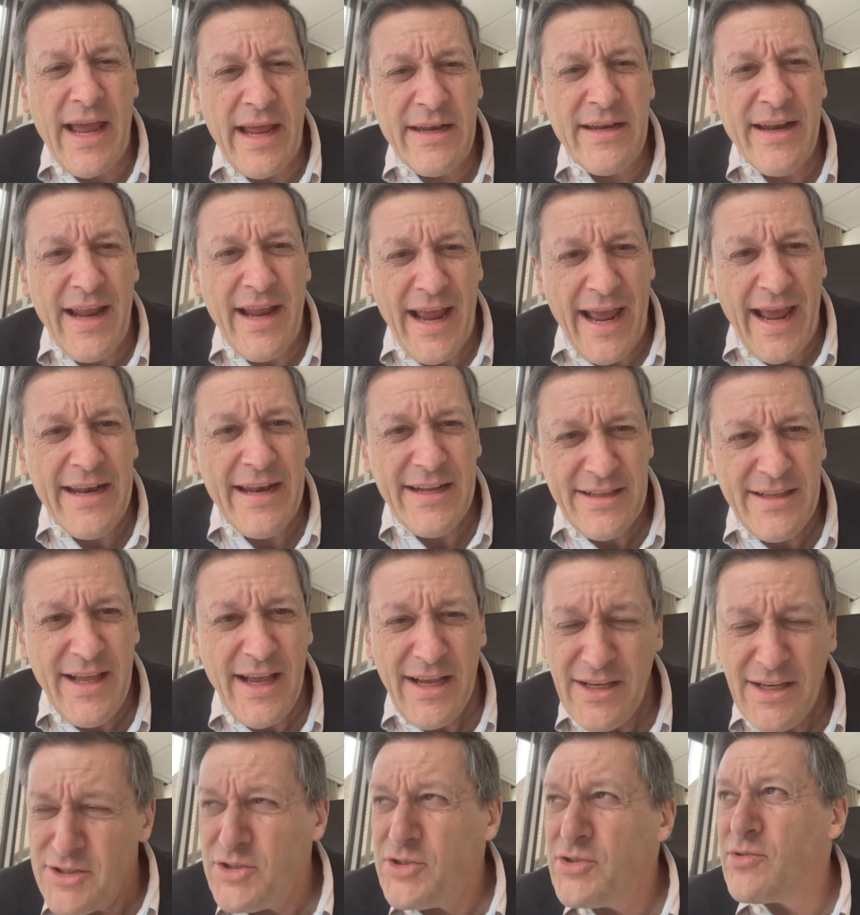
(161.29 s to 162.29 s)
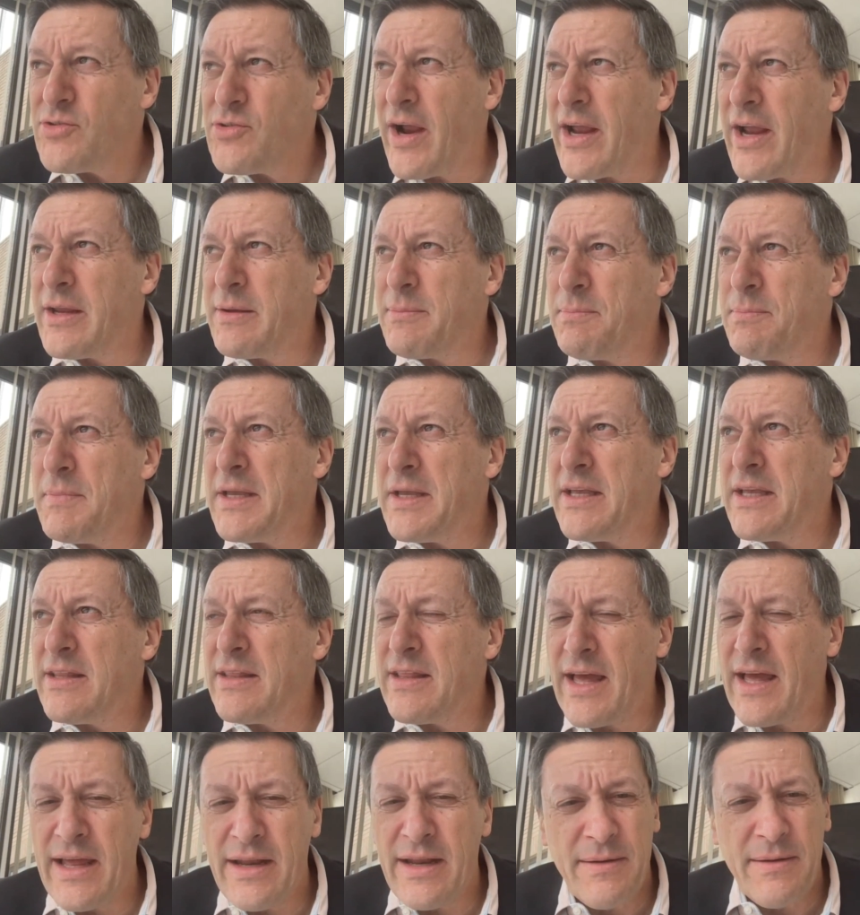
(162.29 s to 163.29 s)
And it does strike me
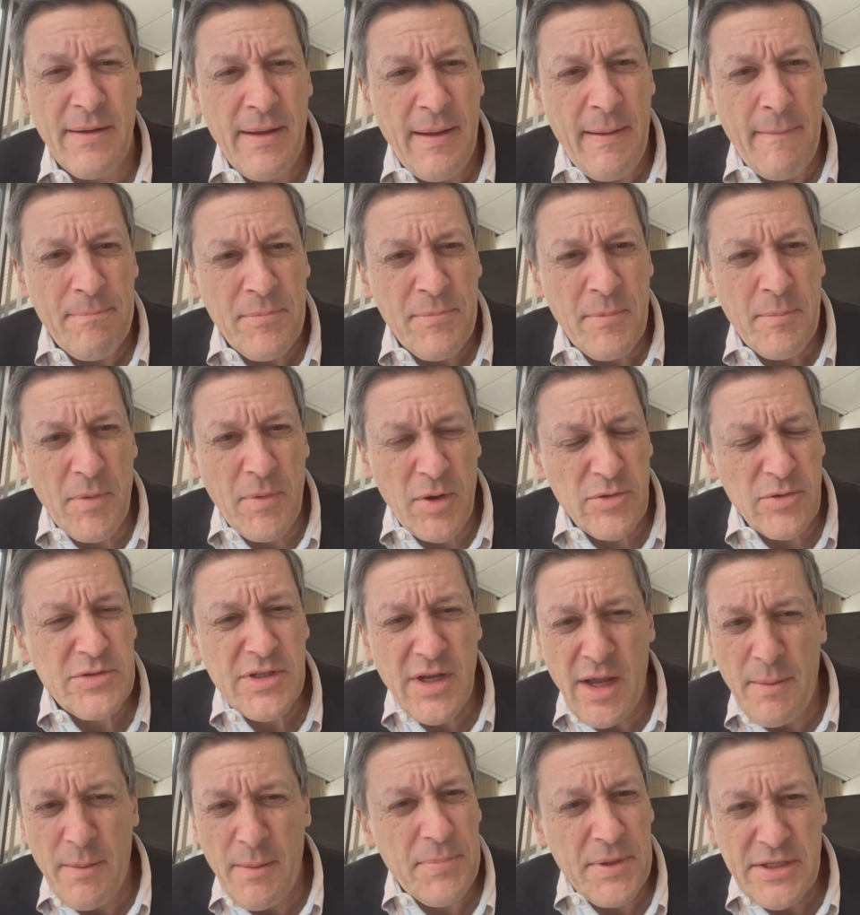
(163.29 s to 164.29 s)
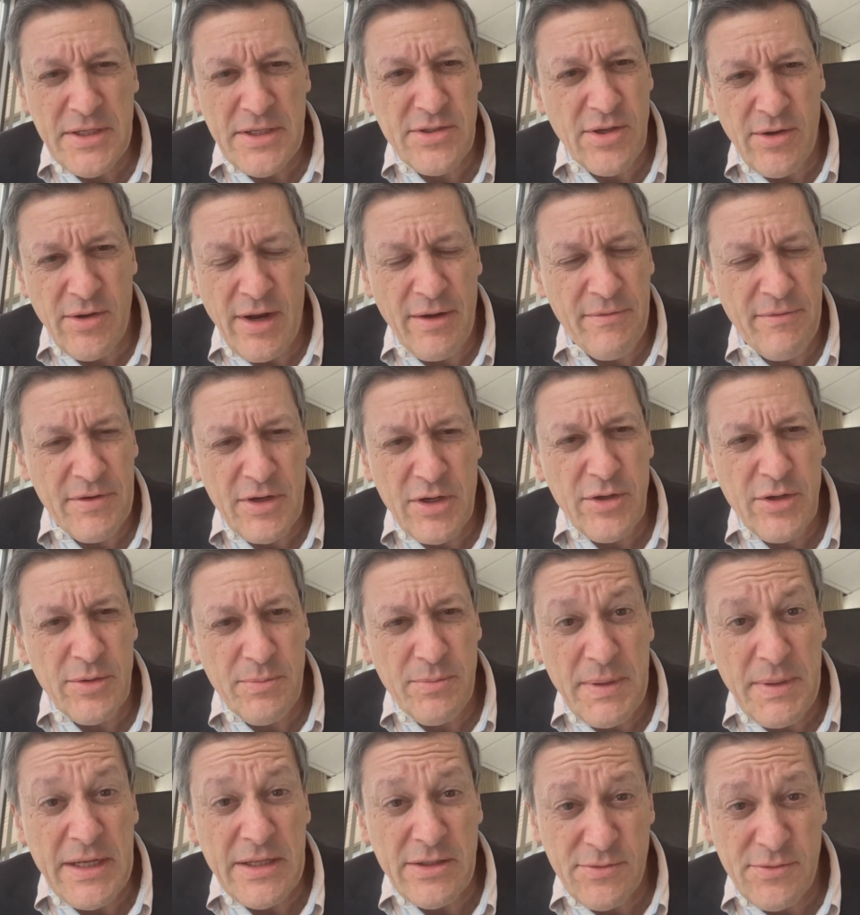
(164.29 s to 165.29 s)
that most companies don't have a
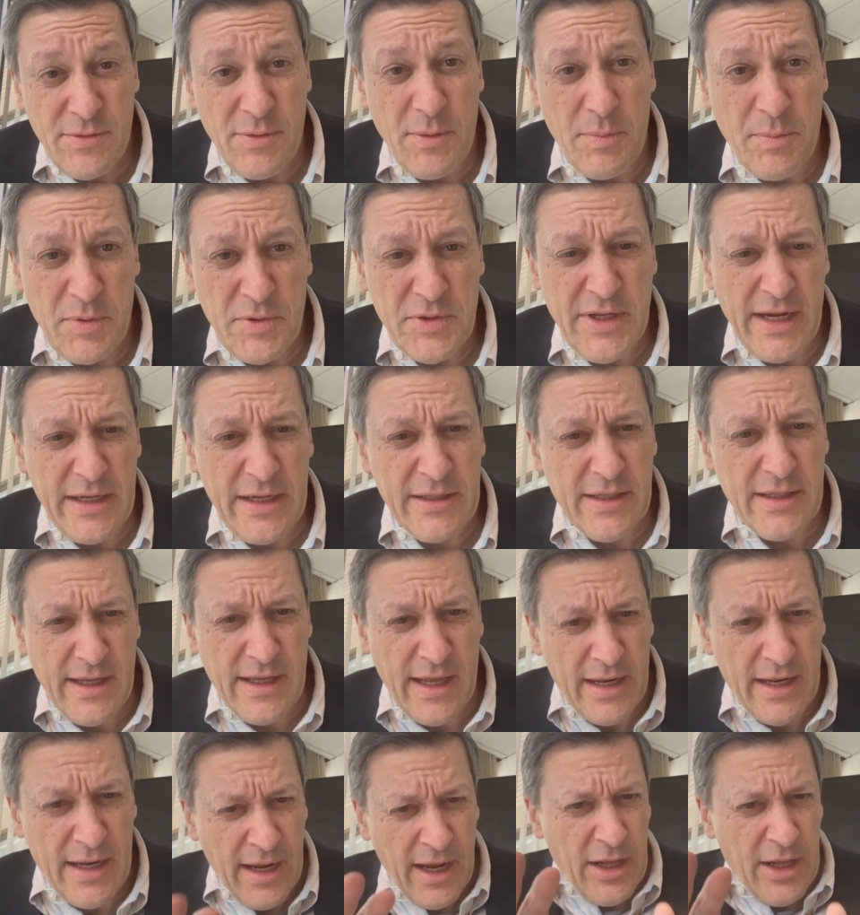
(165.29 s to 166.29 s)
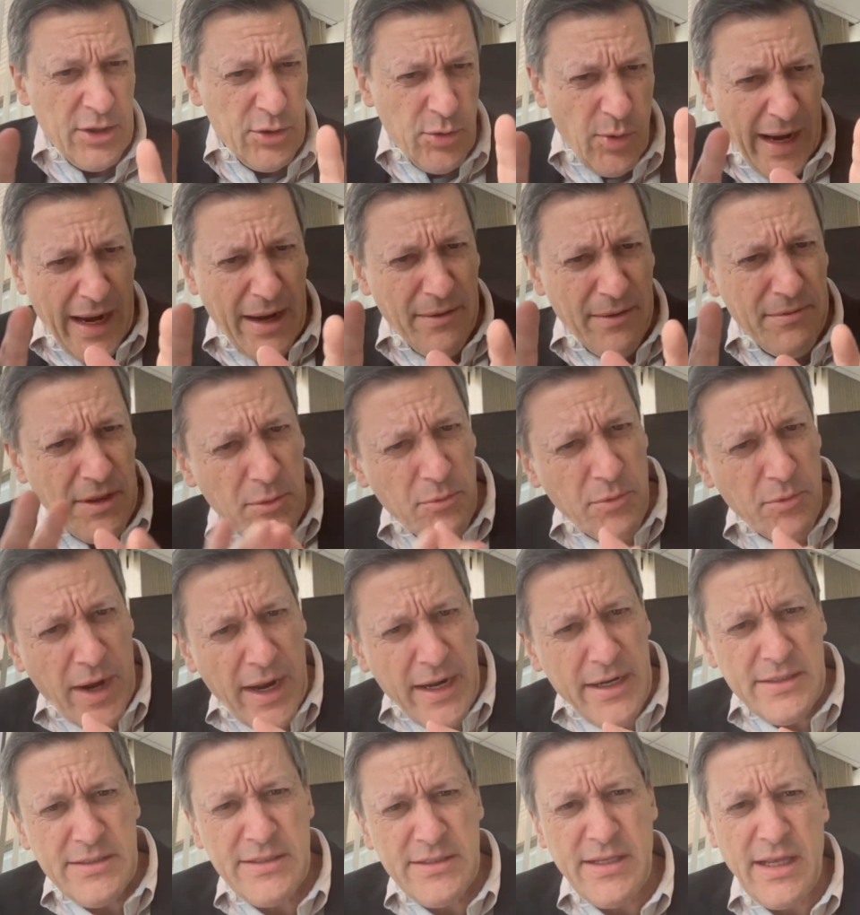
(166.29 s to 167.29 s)
good means for protecting it. Do I have that
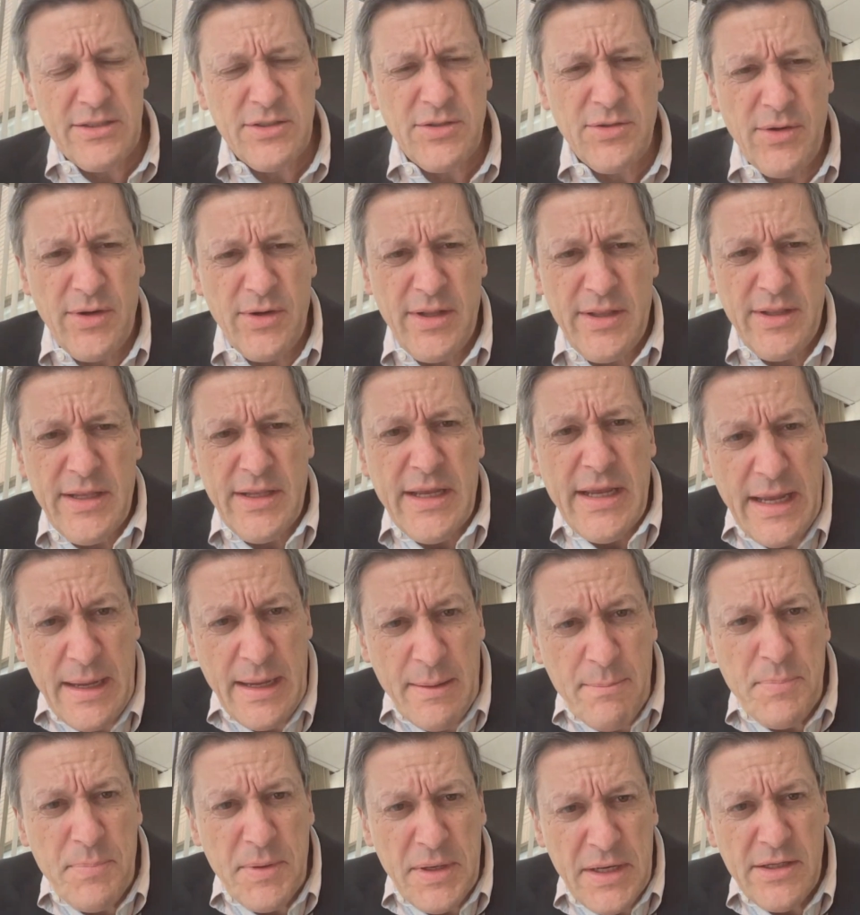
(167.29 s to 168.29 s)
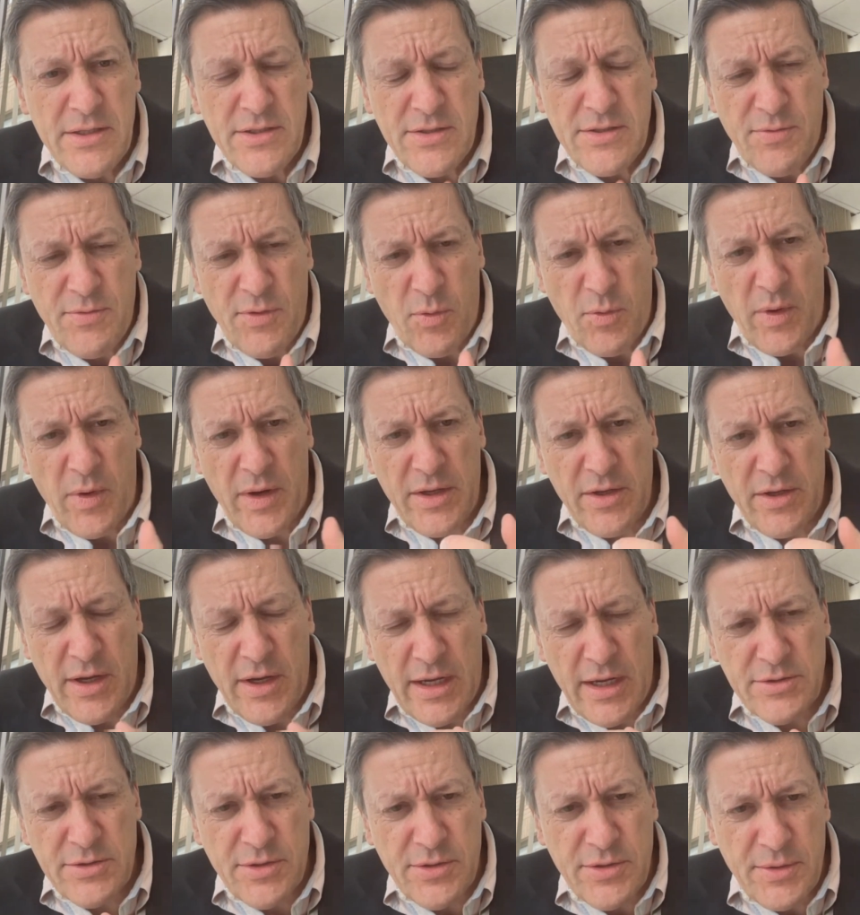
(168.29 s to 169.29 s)
right? Is that sort of the impetus for what you
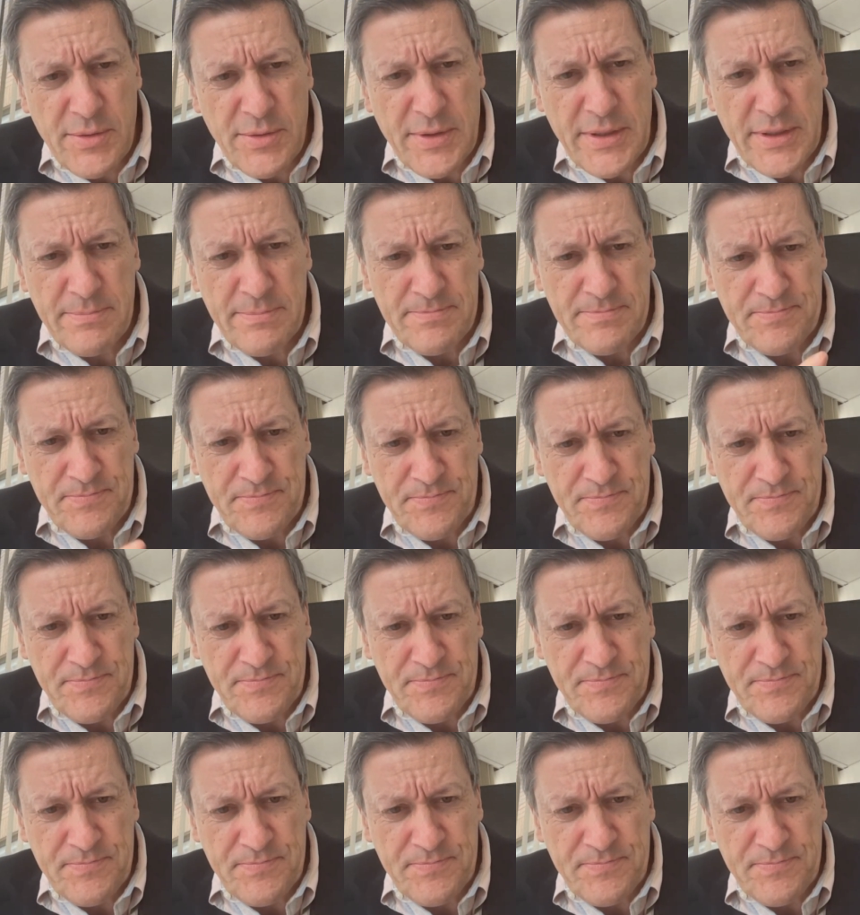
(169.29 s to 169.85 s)
guys are doing?